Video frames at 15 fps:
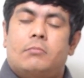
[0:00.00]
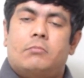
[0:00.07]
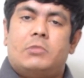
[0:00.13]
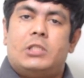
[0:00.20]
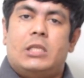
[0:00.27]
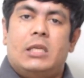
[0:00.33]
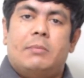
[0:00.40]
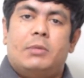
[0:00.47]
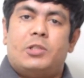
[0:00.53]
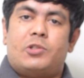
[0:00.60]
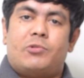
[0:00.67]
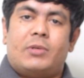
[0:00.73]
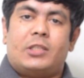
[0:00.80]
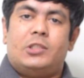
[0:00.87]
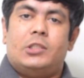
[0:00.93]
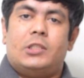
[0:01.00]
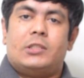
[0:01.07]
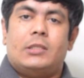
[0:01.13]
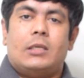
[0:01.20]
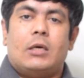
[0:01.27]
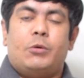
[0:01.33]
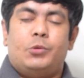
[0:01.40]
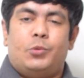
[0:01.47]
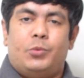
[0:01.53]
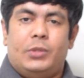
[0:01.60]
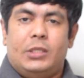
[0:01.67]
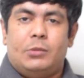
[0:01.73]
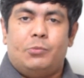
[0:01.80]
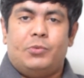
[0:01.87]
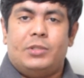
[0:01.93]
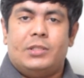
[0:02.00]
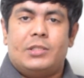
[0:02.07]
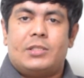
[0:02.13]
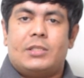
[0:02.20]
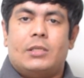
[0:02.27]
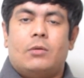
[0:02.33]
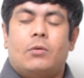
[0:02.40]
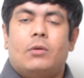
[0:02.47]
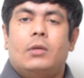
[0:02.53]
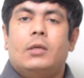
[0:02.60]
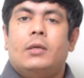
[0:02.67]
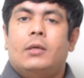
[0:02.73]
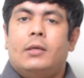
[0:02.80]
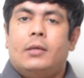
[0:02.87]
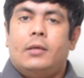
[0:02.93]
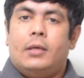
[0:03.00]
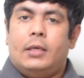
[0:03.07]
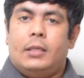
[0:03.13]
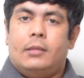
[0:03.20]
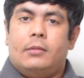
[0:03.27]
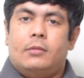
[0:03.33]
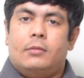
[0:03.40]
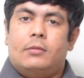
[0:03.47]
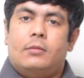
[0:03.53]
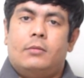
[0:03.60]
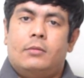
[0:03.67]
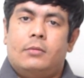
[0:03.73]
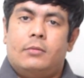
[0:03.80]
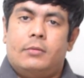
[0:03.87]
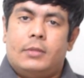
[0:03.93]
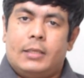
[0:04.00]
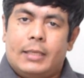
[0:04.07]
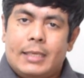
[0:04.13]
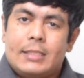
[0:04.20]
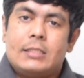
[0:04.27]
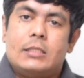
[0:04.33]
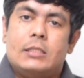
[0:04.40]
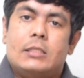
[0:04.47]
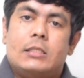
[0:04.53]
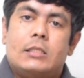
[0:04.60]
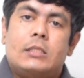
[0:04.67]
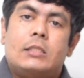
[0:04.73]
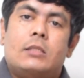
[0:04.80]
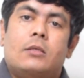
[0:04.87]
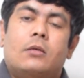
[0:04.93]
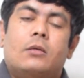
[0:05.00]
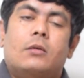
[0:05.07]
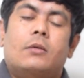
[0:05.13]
syllable structures and how to read words and all in the lessons.